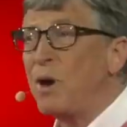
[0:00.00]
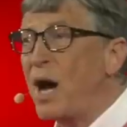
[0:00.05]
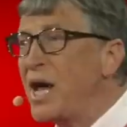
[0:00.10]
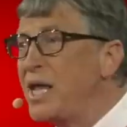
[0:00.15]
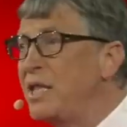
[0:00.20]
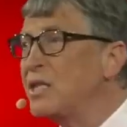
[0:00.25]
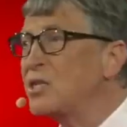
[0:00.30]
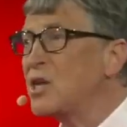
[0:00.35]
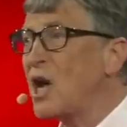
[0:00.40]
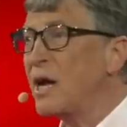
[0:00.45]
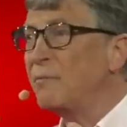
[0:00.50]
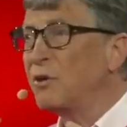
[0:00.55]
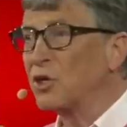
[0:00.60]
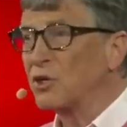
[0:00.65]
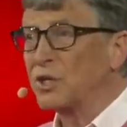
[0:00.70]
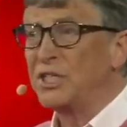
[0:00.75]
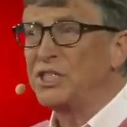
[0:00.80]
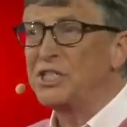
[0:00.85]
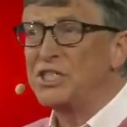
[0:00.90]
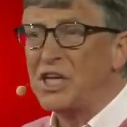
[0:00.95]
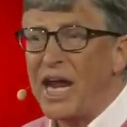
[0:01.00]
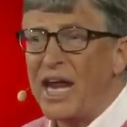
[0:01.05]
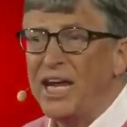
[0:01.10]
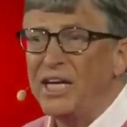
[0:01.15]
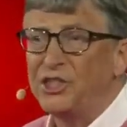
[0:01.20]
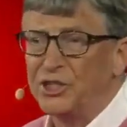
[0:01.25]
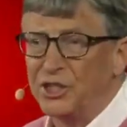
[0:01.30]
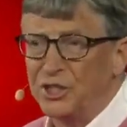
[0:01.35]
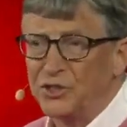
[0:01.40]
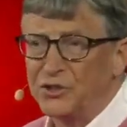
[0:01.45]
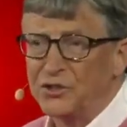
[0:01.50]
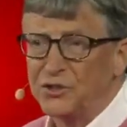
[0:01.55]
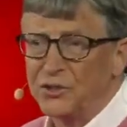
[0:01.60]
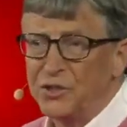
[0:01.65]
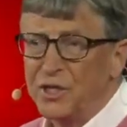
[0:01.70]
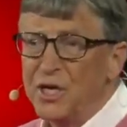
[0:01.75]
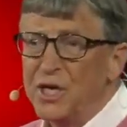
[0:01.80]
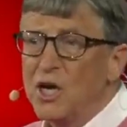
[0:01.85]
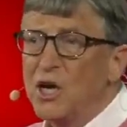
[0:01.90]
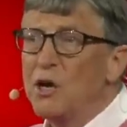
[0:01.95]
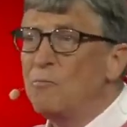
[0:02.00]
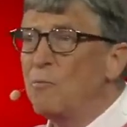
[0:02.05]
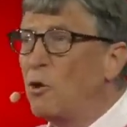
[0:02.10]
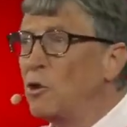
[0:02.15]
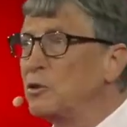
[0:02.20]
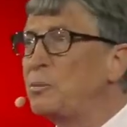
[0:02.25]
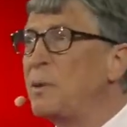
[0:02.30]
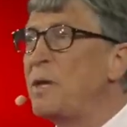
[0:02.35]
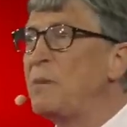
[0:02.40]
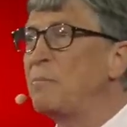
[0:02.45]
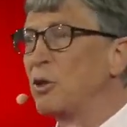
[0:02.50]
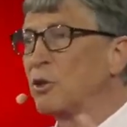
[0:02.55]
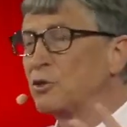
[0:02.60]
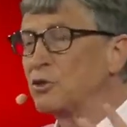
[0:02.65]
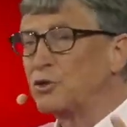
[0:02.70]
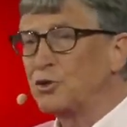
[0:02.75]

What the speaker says: by the time you're contagious, most people are